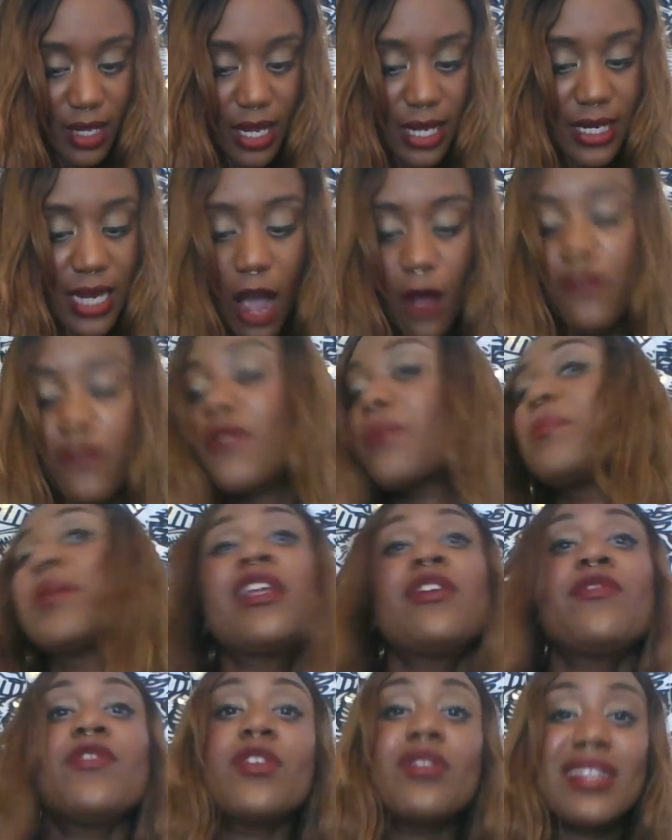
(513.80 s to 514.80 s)
Now, for
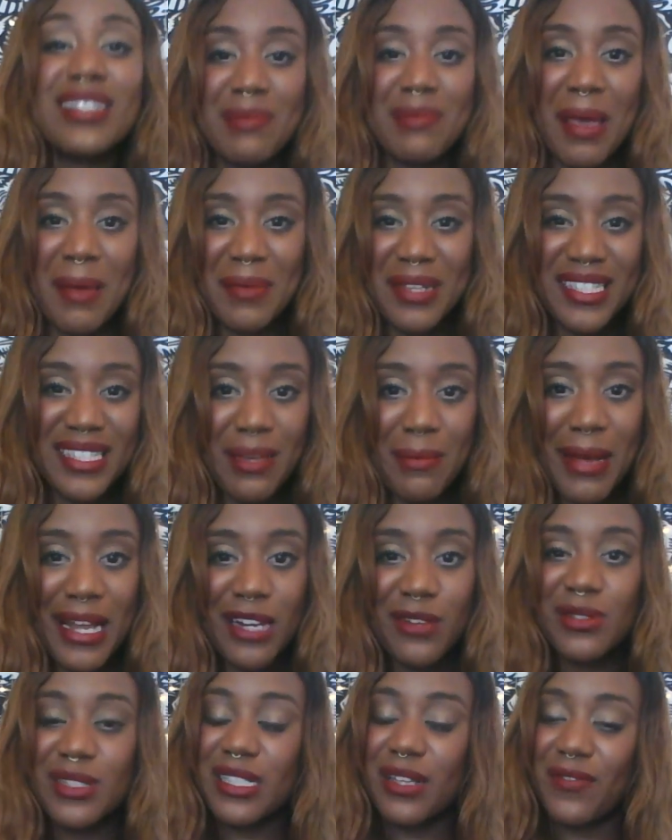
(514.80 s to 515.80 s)
many of you, this may be somebody
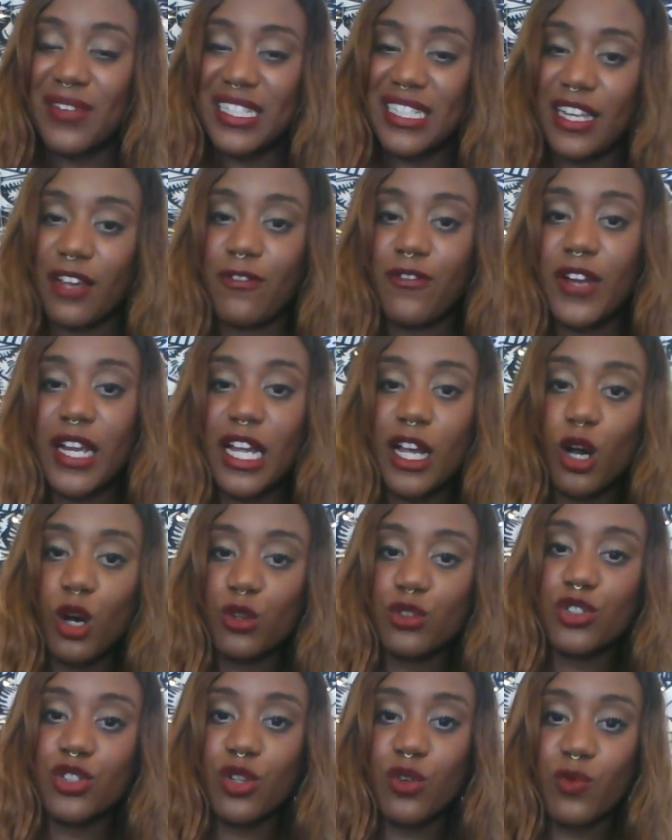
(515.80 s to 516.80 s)
who's of a different
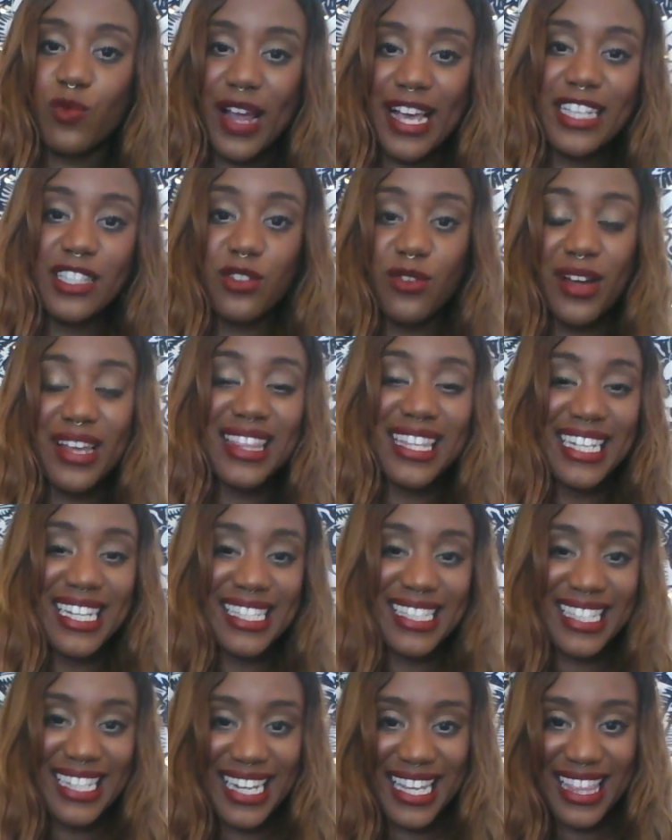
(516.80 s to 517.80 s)
culture, race, or
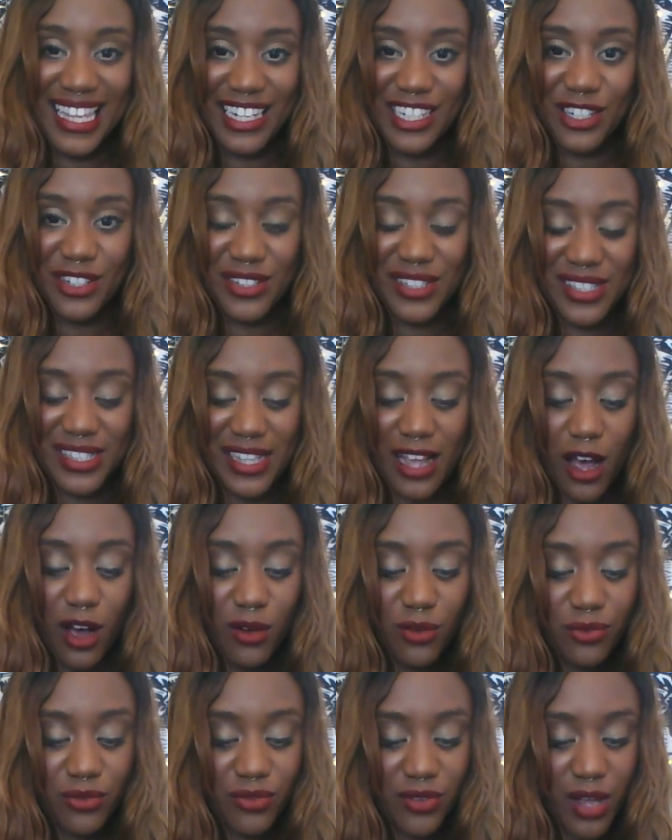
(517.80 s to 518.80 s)
ethnicity than
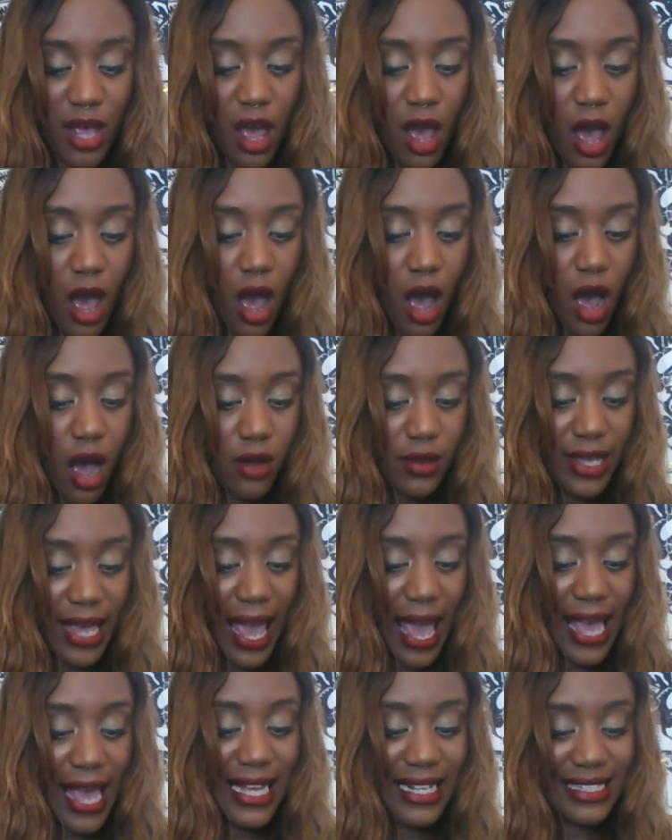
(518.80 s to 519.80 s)
yourself.
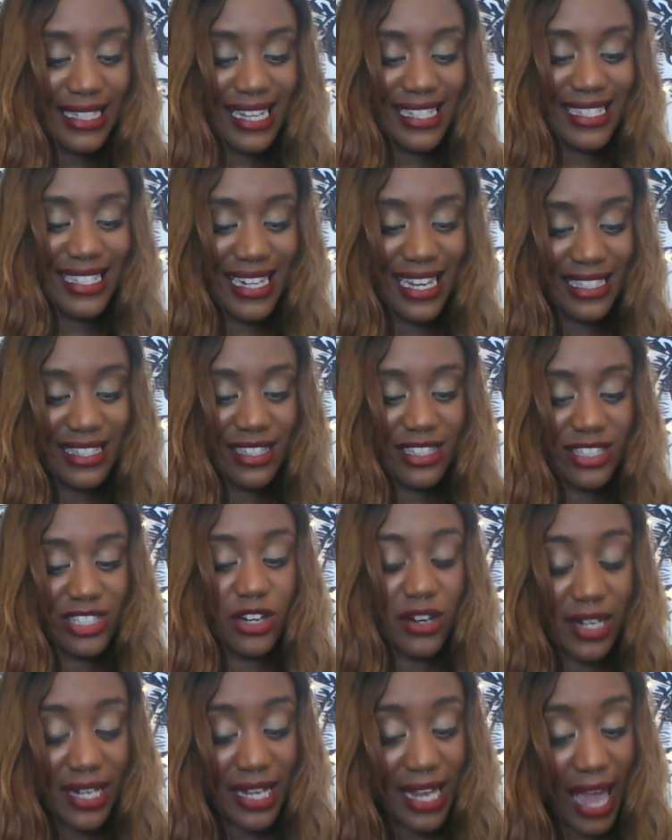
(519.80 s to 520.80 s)
Okay, it doesn't
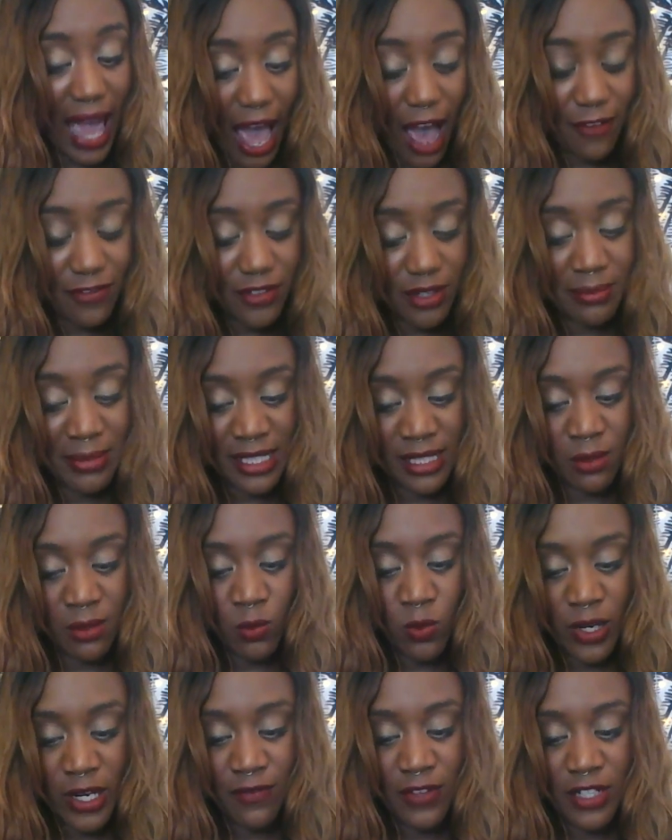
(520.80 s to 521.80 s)
necessarily have to be
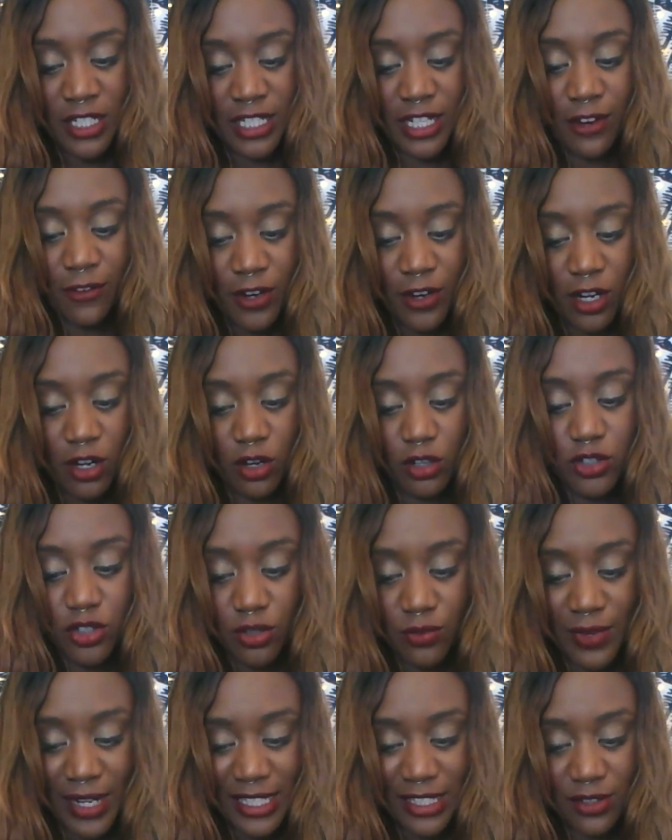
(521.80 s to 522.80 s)
someone of a different culture,
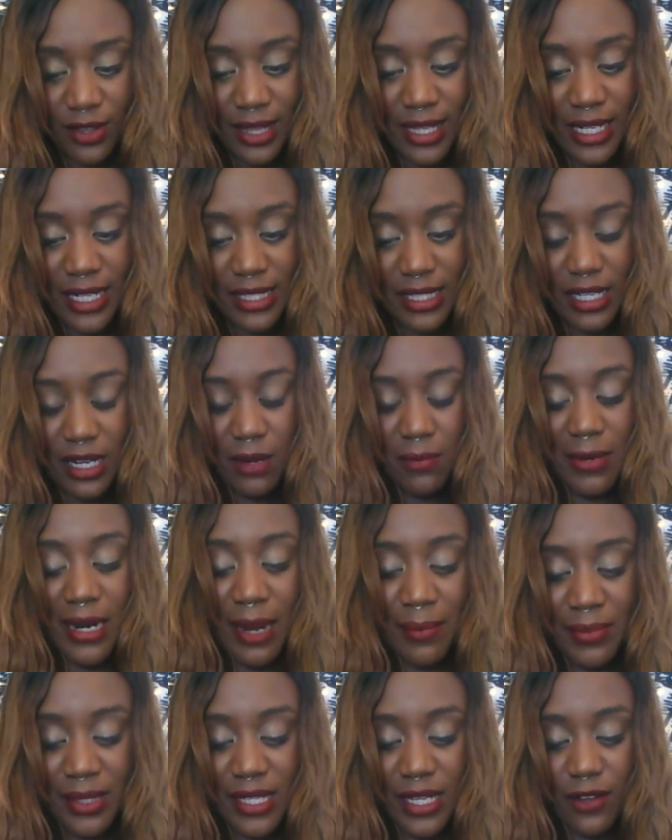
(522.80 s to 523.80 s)
race, or ethnicity, but
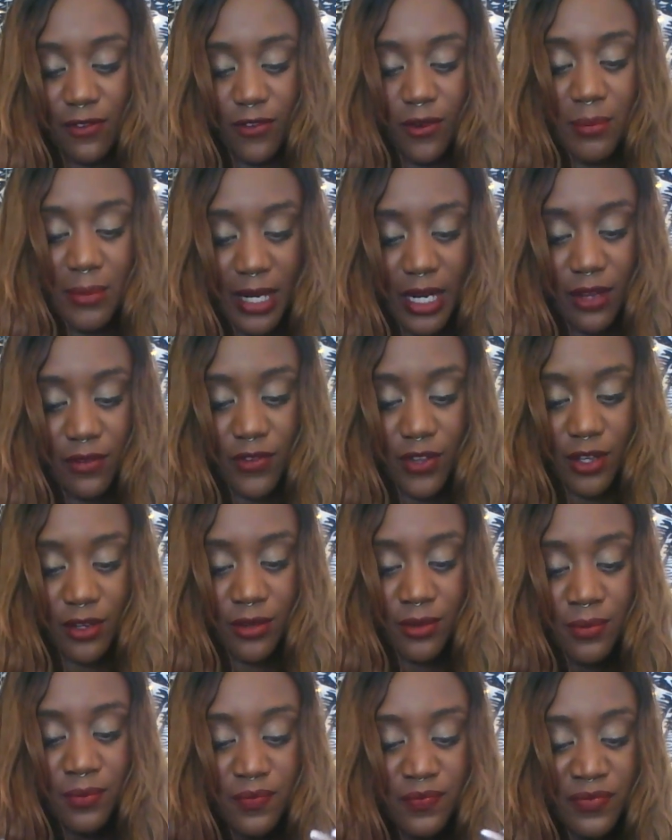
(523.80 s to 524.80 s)
I'm saying for many of
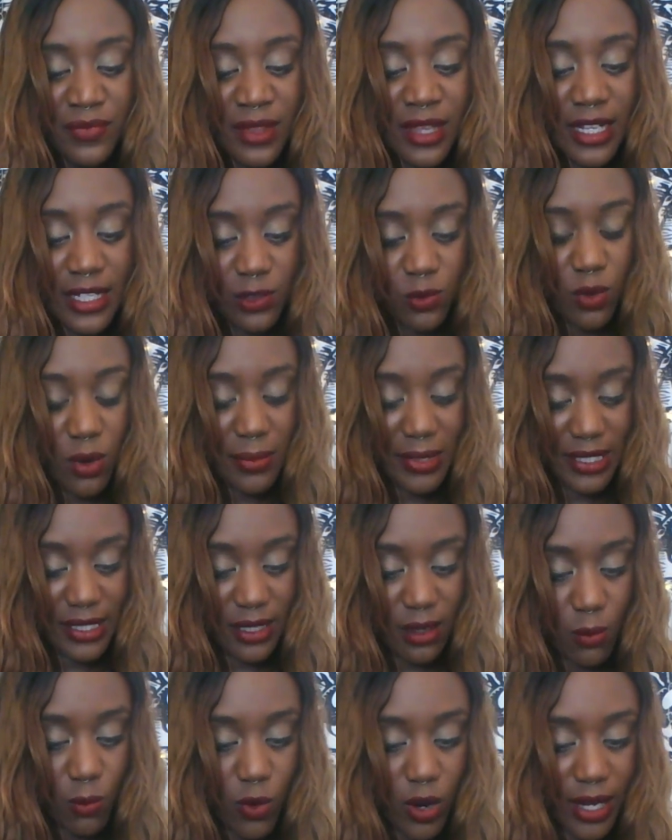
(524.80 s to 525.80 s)
you, this will be
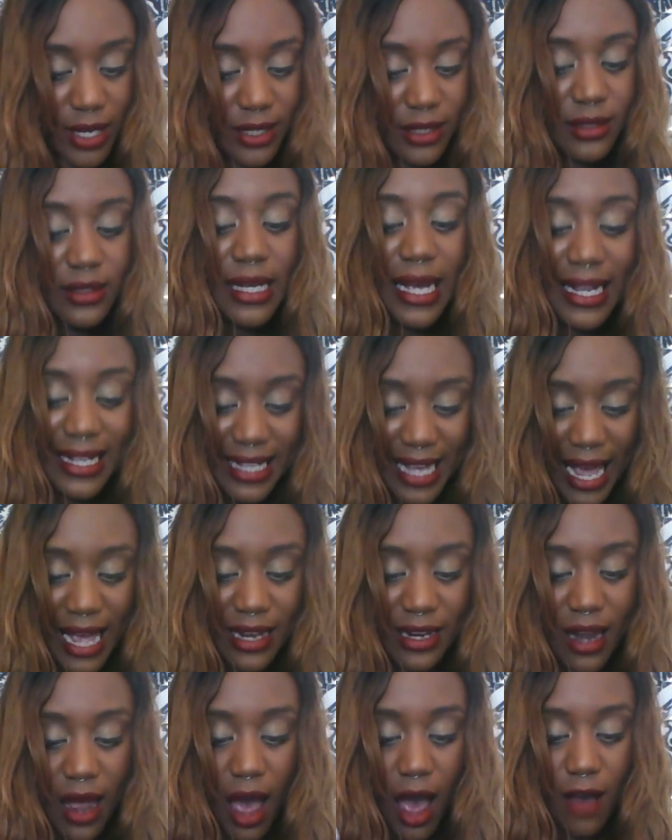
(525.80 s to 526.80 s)
someone,
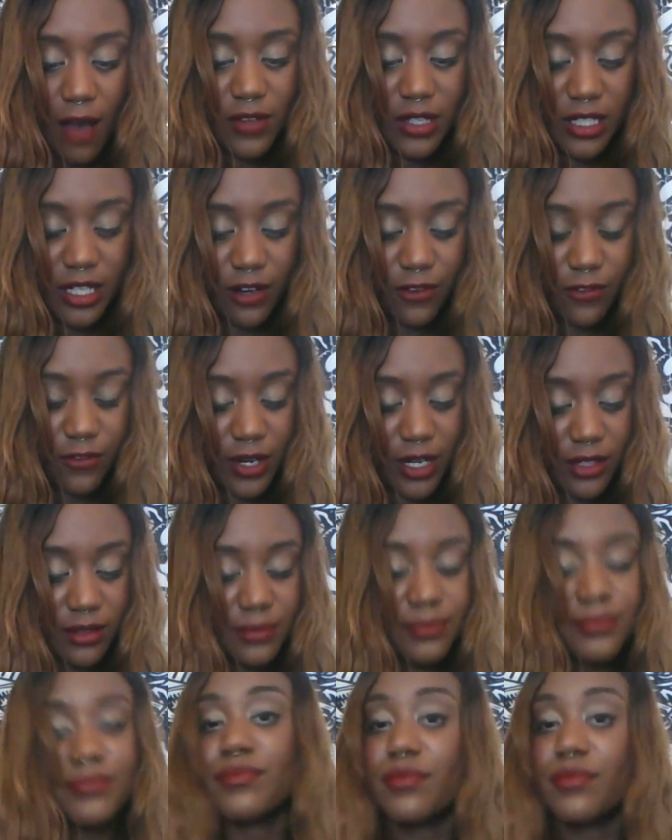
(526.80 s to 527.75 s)
again, of a different